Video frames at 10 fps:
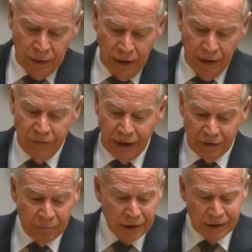And there
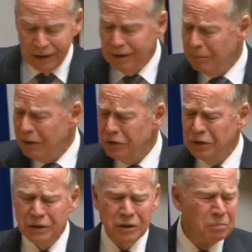have been, in the most
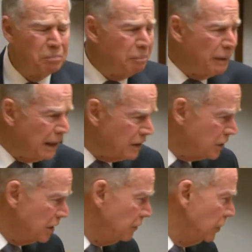
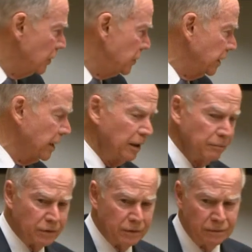expensive nursing
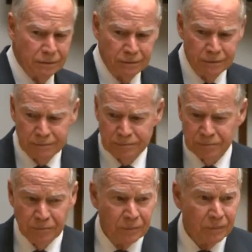homes,
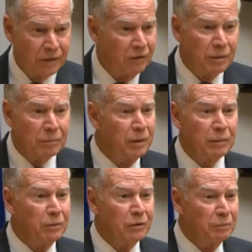there have been
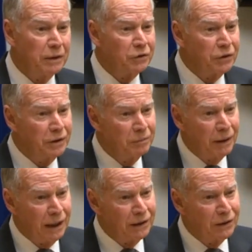people who have been treated
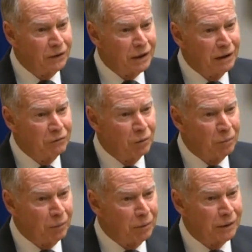badly and not cared for
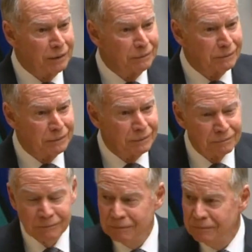properly.
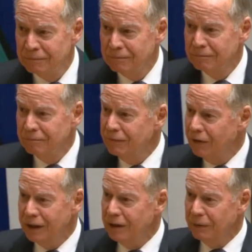No
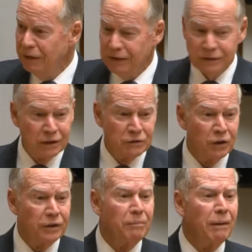doubt about that. So it's
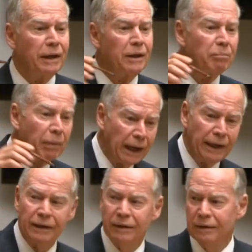not the money you
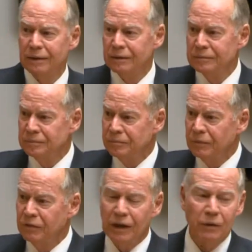pay
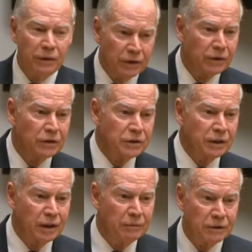to go into the nursing
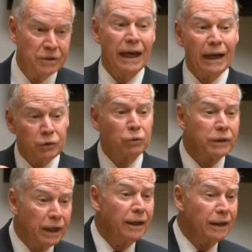home, it's the actual
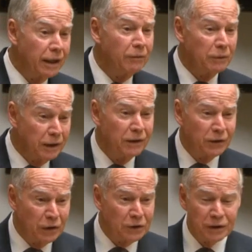care you get within the
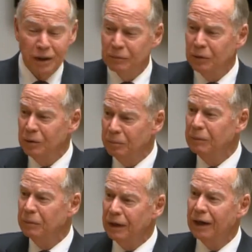nursing home, who the
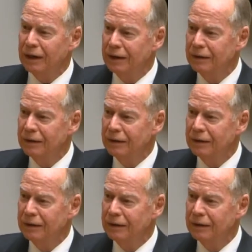people are,